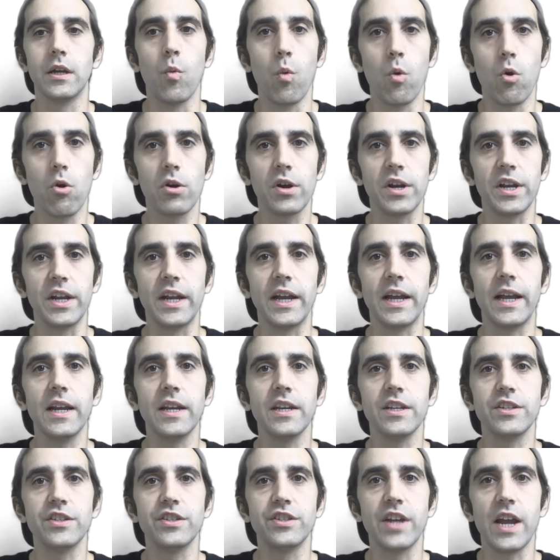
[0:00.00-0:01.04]
Warning, it
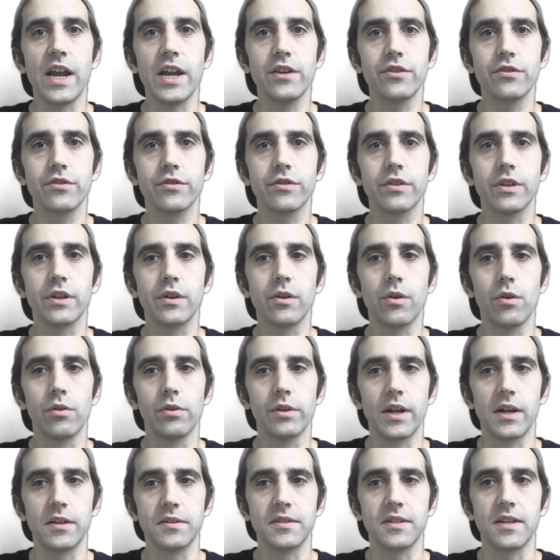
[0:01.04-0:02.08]
is dangerously cold
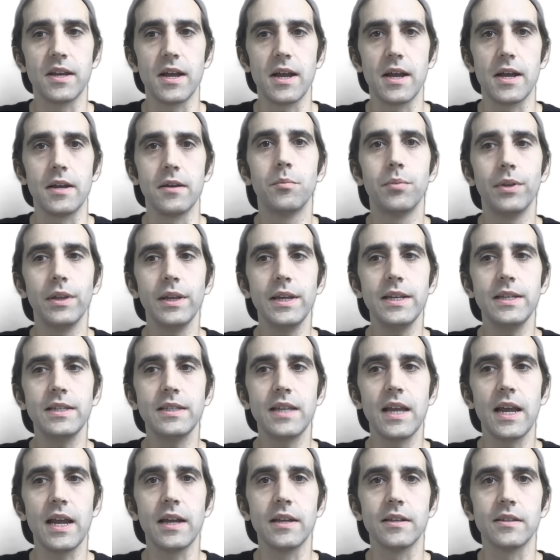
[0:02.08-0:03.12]
outside. Please
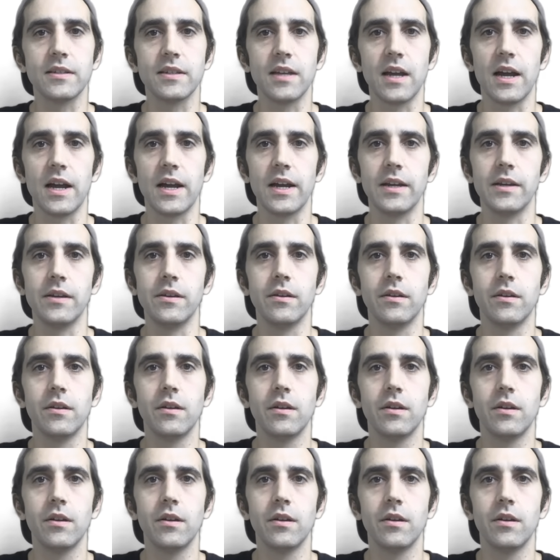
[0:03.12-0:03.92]
stay inside.